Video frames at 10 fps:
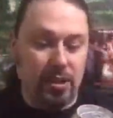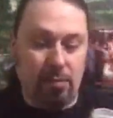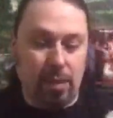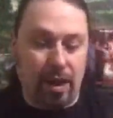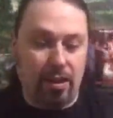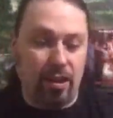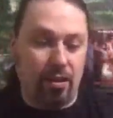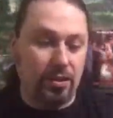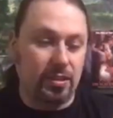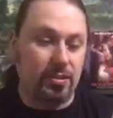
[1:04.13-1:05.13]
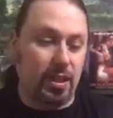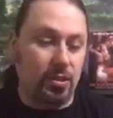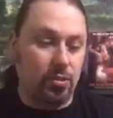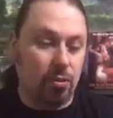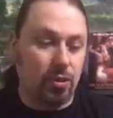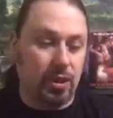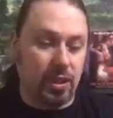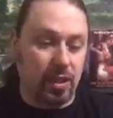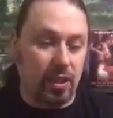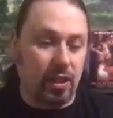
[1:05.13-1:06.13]
India Pale Ale. This is a
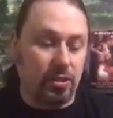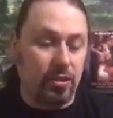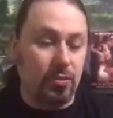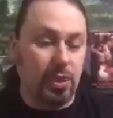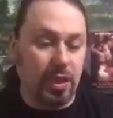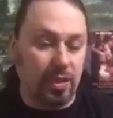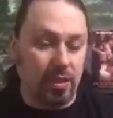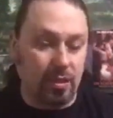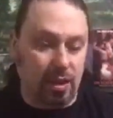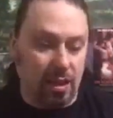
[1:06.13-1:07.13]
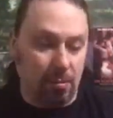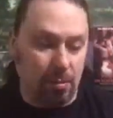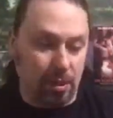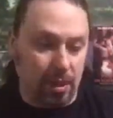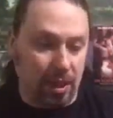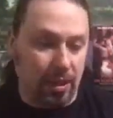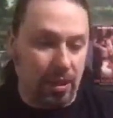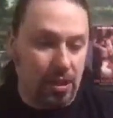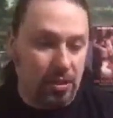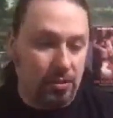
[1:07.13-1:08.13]
North uh, New England
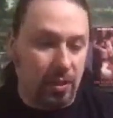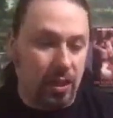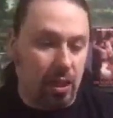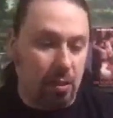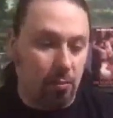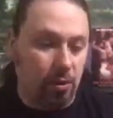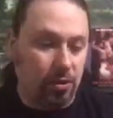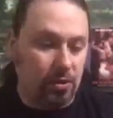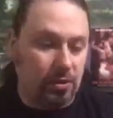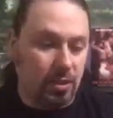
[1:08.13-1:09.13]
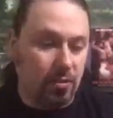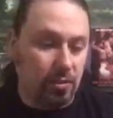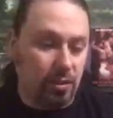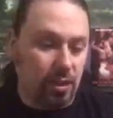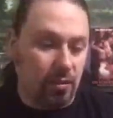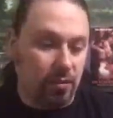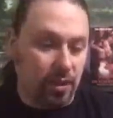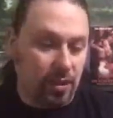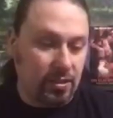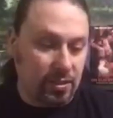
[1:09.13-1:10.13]
IPA, dry hop with secret, uh,
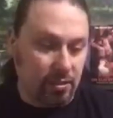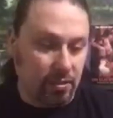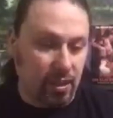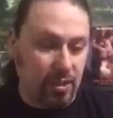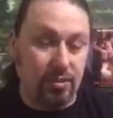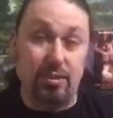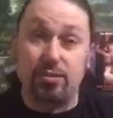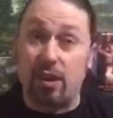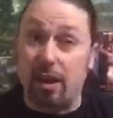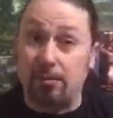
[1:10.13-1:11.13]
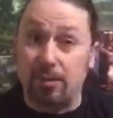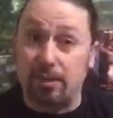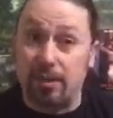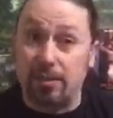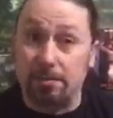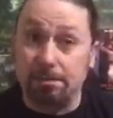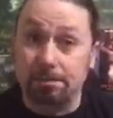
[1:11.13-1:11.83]
Vic Secret and Citra hops, it says.